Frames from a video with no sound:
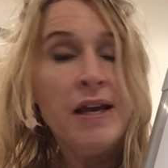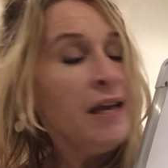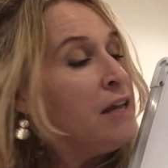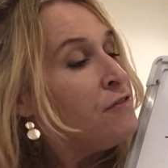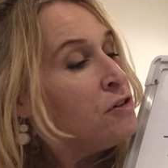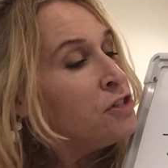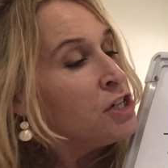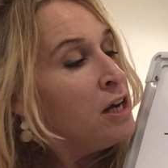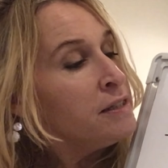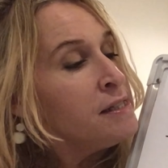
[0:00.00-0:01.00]
If your
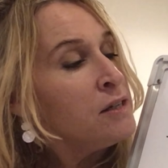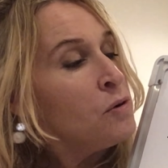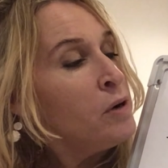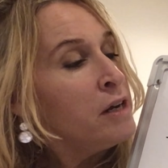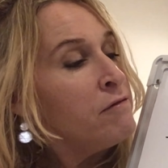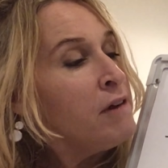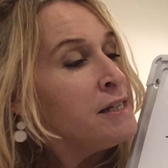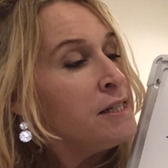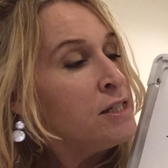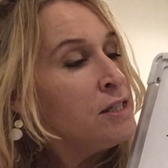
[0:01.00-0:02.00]
child isn't quite
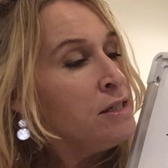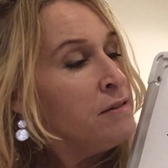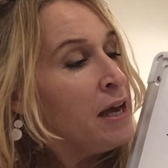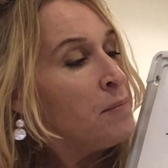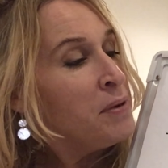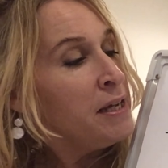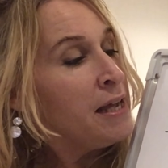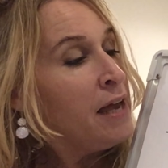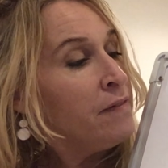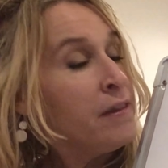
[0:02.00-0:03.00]
ready to do that bit
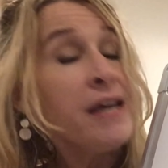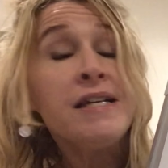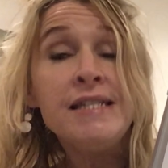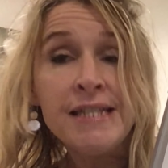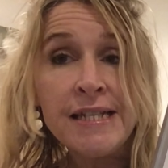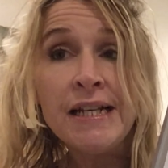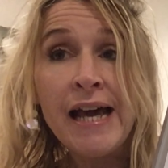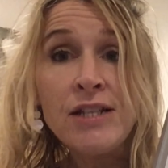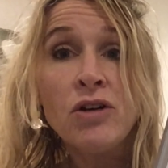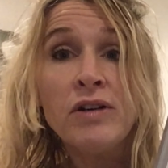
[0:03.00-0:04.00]
yet, they can still
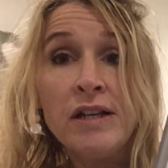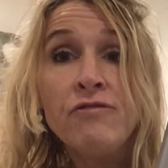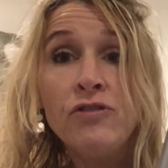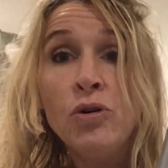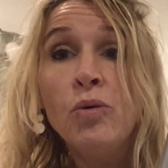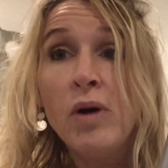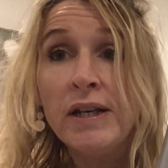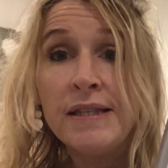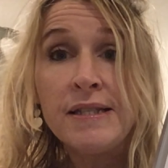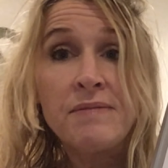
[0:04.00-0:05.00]
add on in 4
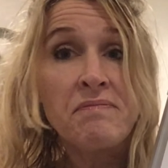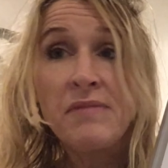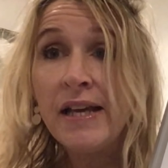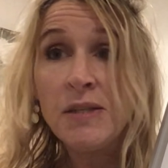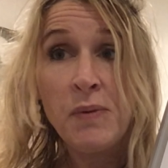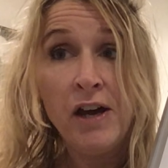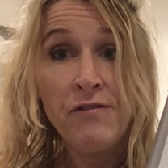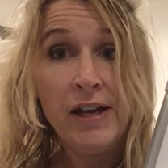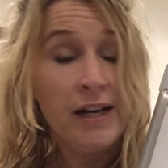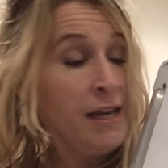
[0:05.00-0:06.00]
ones. That's
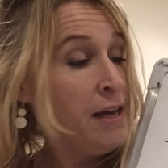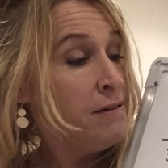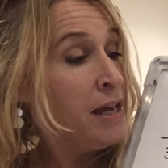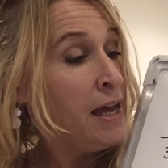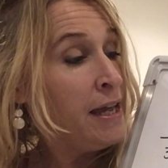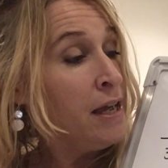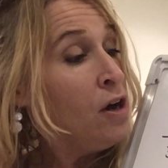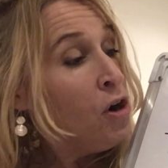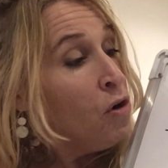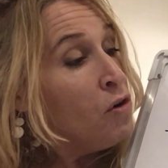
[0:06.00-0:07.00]
perfectly okay.
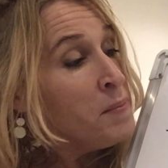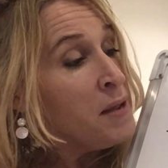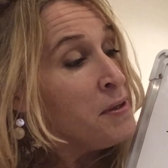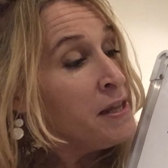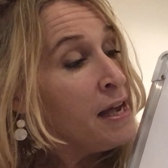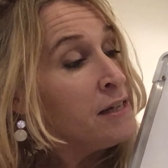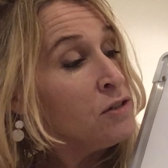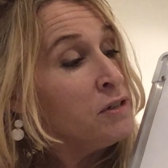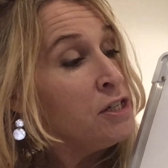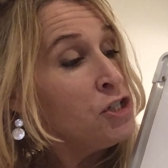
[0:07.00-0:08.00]
Or maybe they add
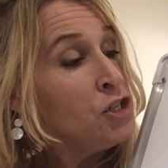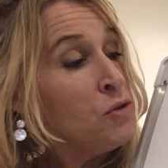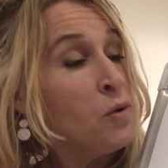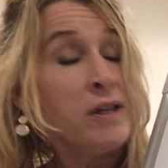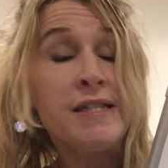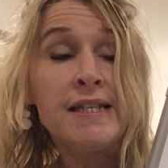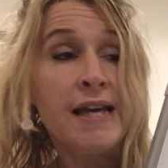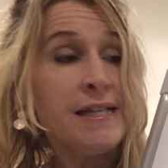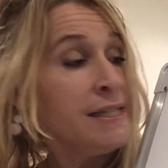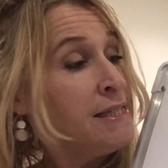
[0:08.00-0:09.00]
on in 2 ones and
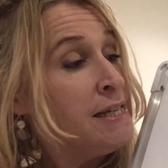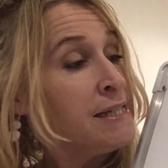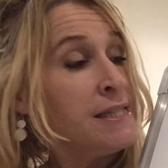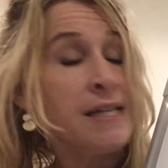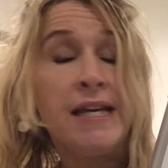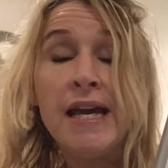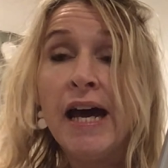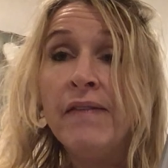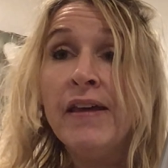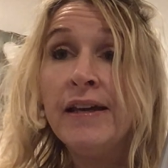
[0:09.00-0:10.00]
get to 60
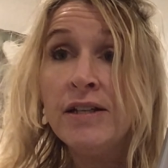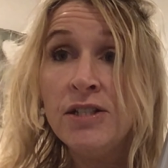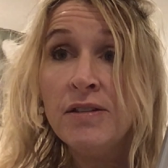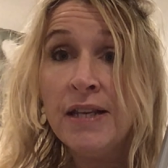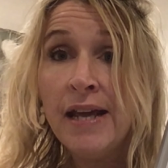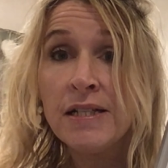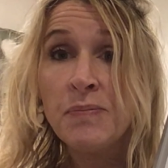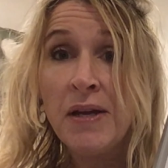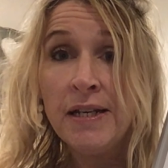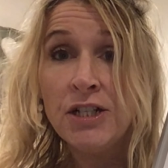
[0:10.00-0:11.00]
and then can do the next
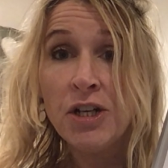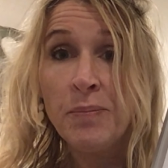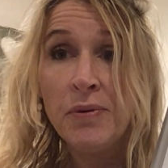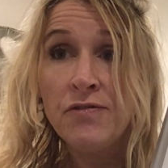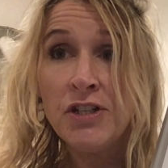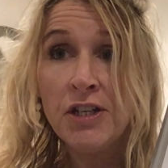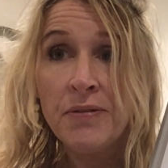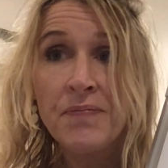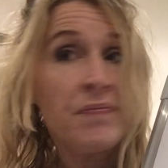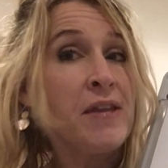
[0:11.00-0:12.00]
bit in a jump of 2.
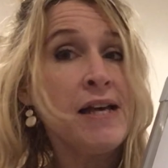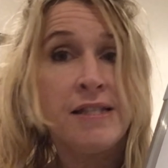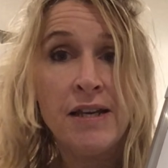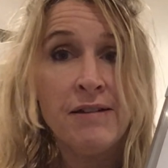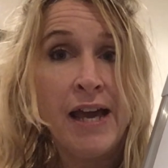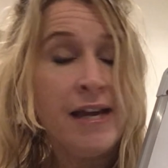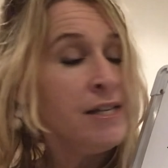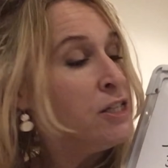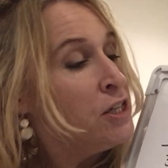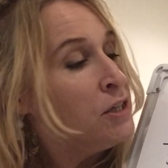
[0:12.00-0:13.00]
That's okay
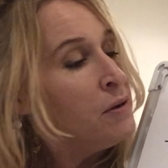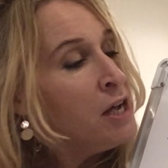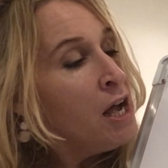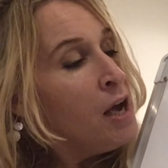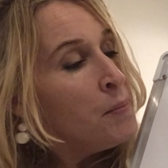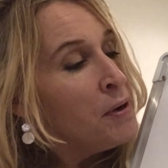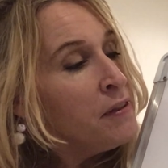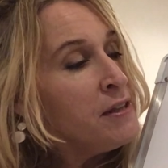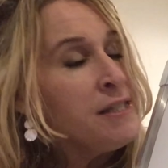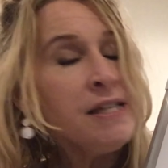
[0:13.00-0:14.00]
too. But
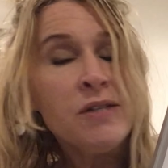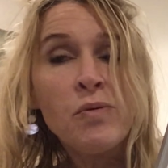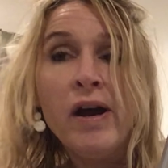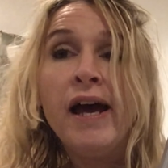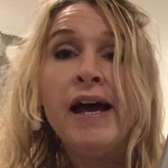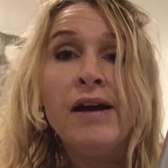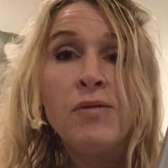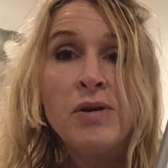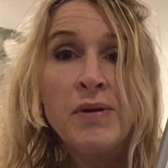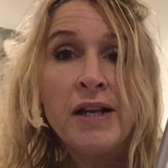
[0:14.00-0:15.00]
this is where
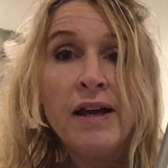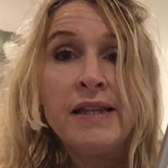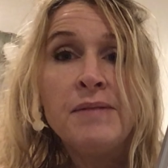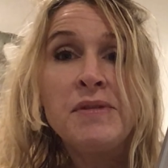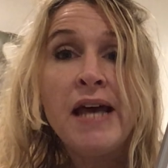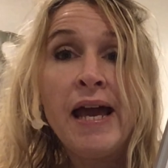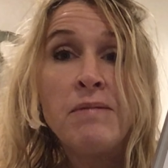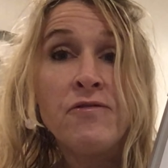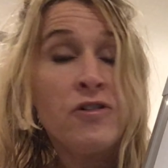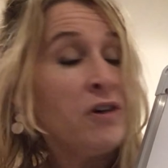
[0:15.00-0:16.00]
we would like them to aim
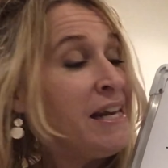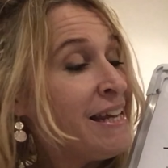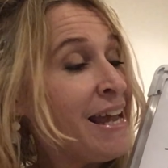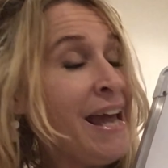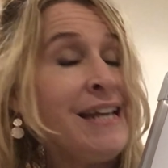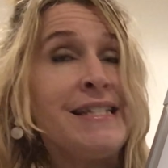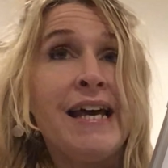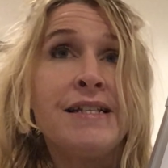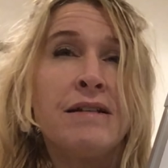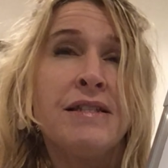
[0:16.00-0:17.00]
for. And again, as
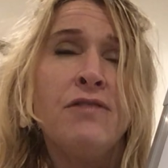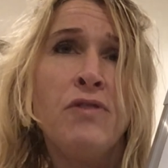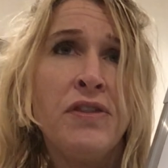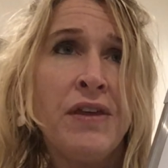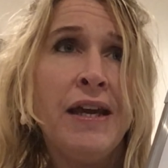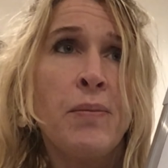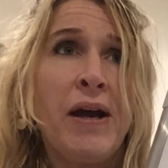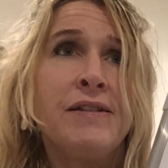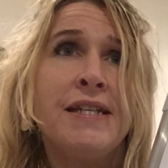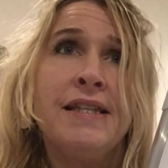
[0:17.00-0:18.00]
adults, if we think
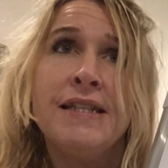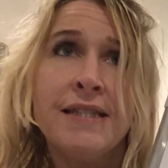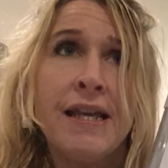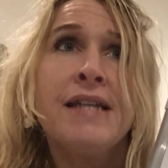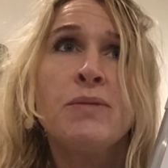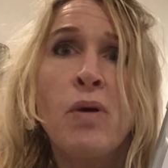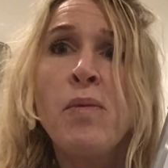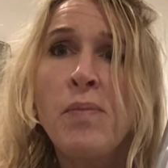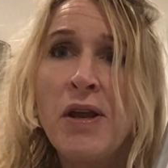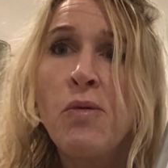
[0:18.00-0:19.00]
about it, that's
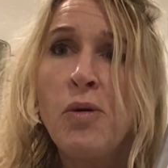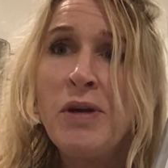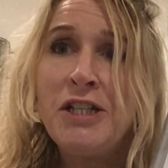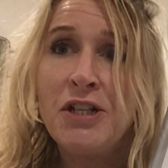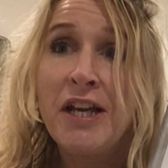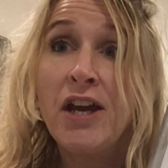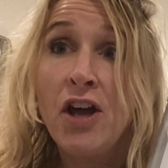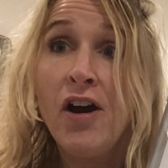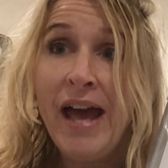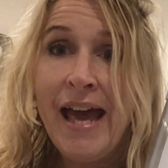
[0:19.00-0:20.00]
probably what we're doing in
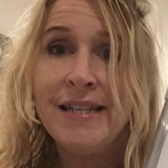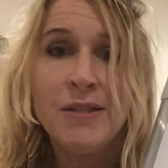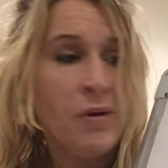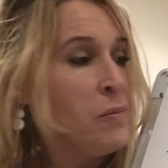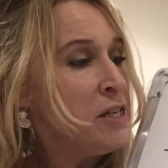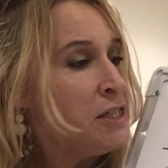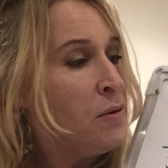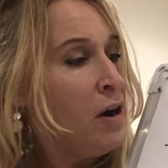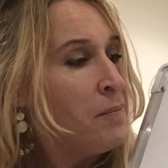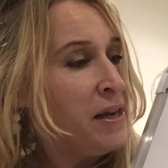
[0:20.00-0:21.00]
our heads when we do
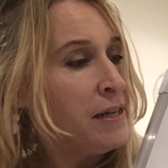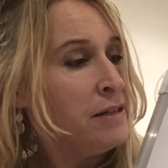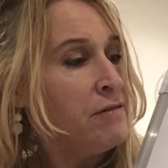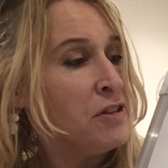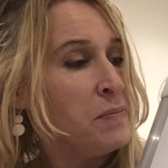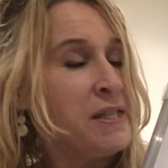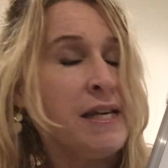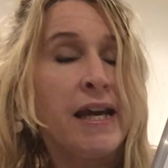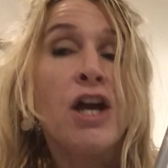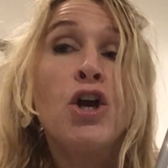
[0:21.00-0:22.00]
our mental
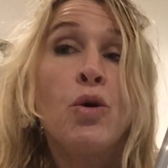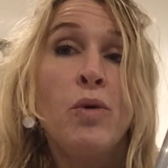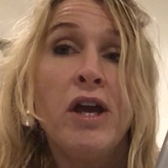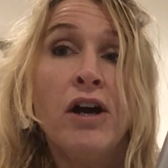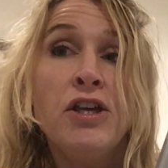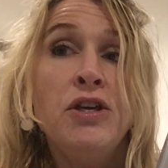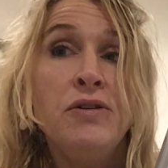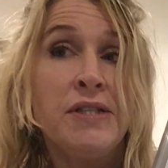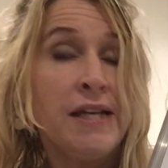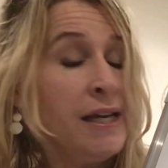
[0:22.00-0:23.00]
arithmetic. We are
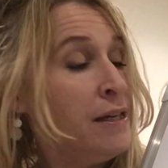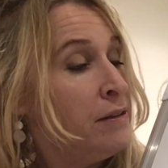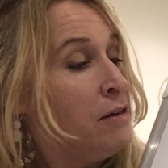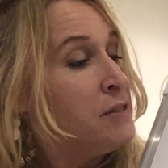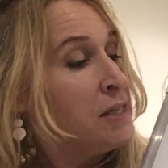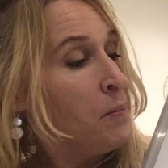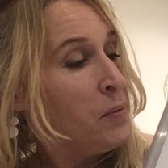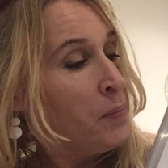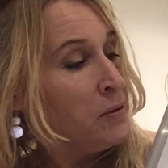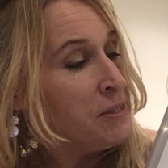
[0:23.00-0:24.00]
using those number
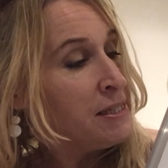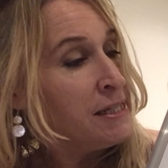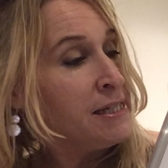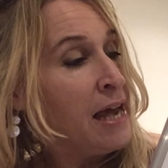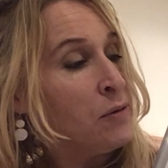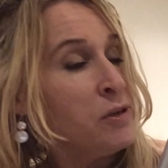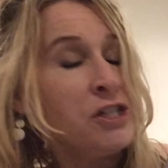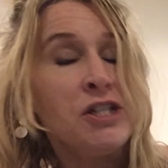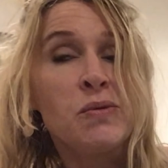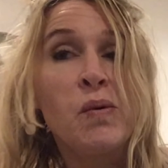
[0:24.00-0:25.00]
bonds to 10,
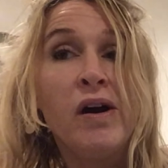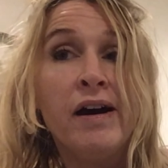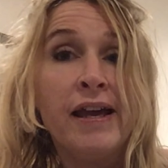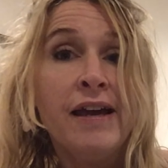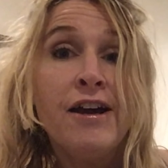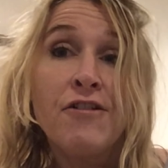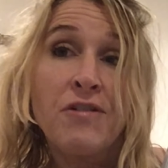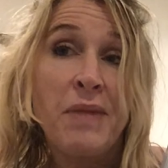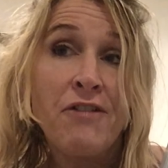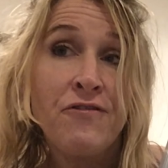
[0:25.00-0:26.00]
which is why
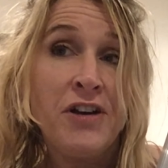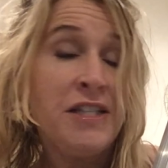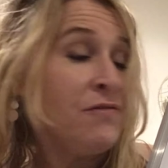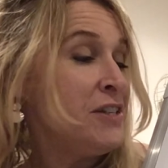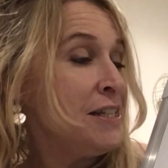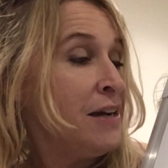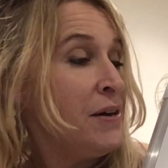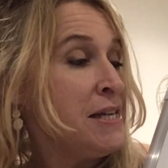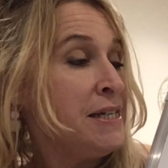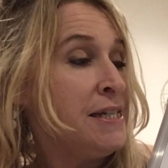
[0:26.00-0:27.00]
from that first video
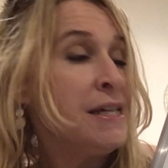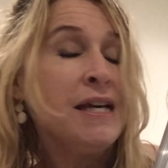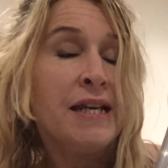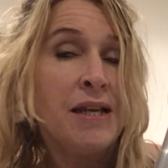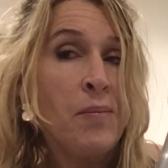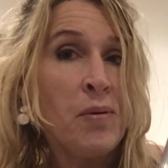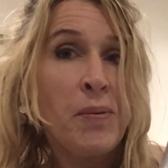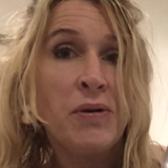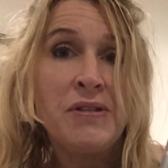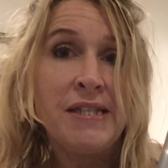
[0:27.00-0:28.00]
I did, number
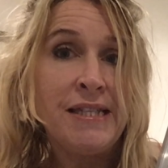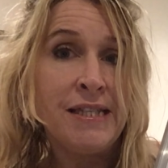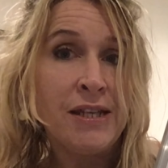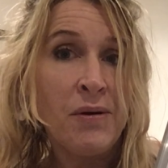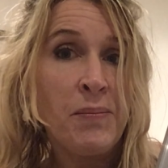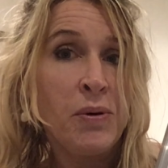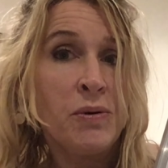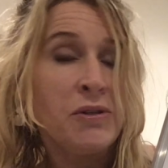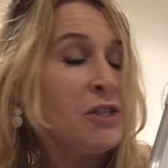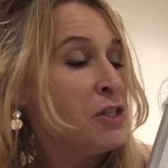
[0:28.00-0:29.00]
bonds is so
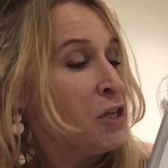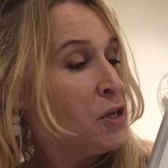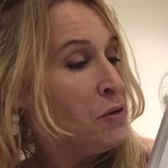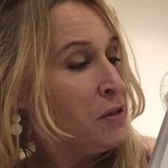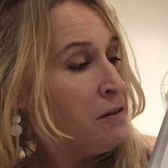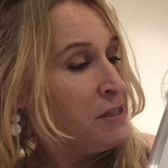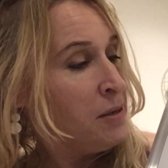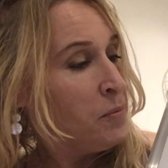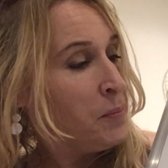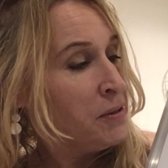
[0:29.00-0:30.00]
important to secure those
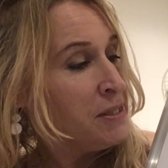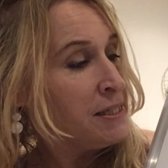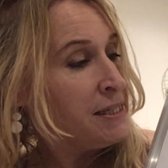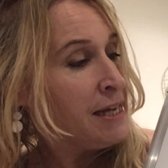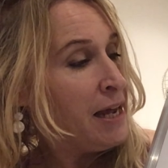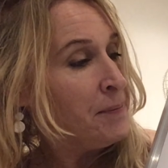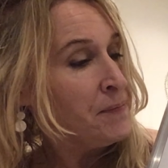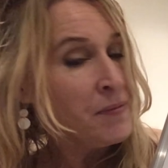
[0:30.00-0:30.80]
number bonds to 10.